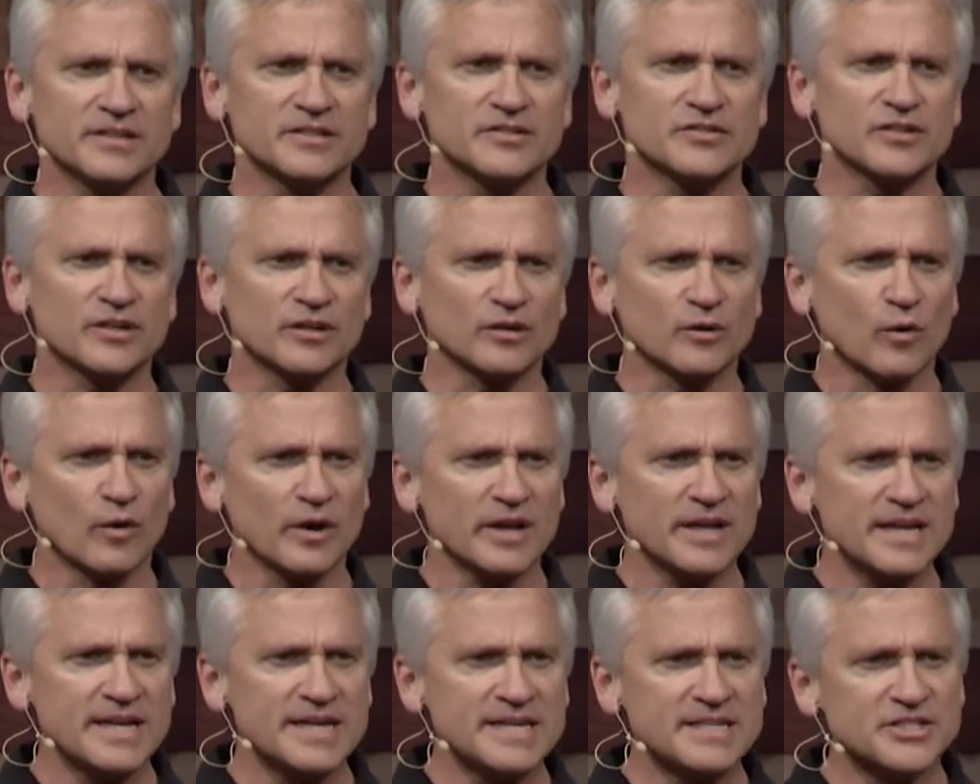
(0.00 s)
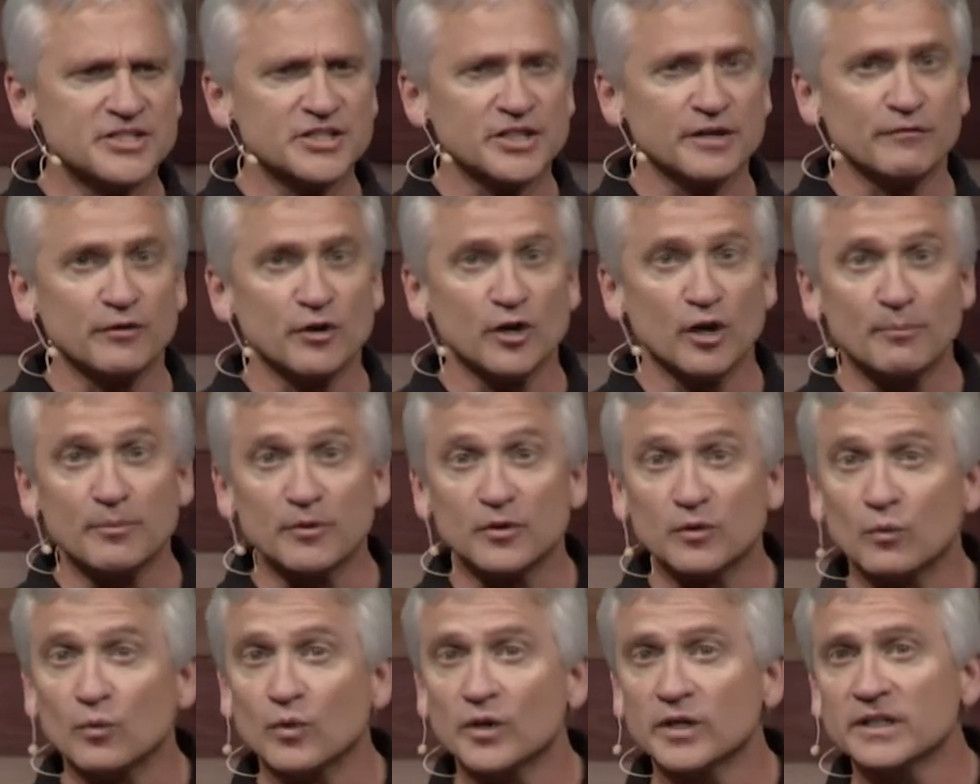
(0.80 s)
Center Court East, if you're up
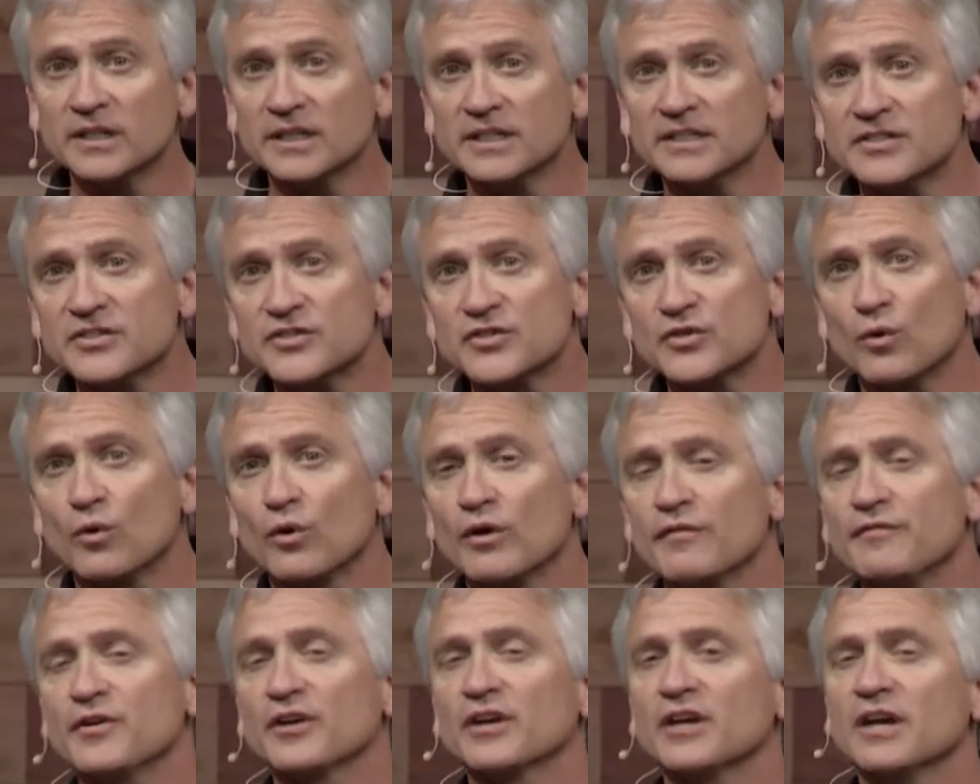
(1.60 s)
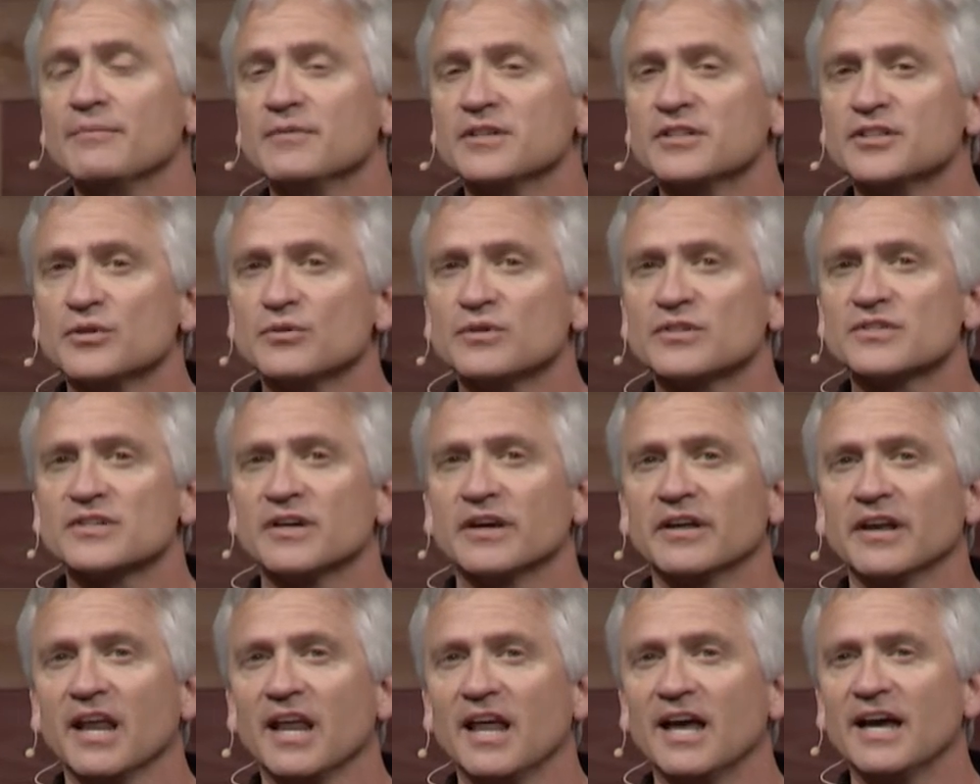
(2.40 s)
at the Woodlands, or if you're coming to us
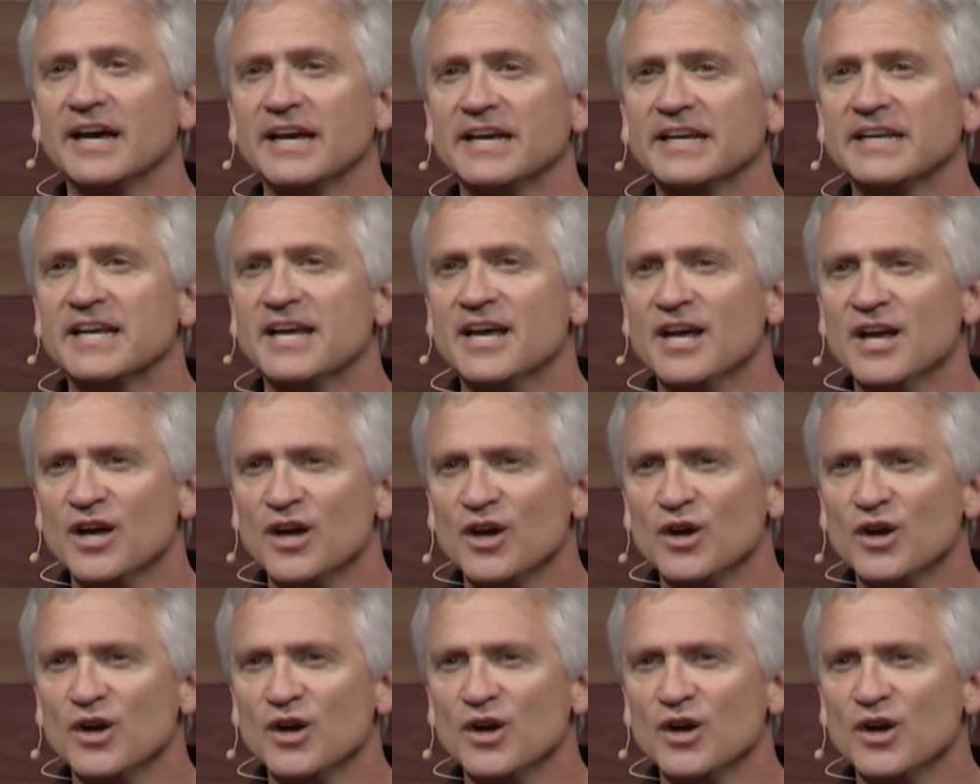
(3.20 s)
online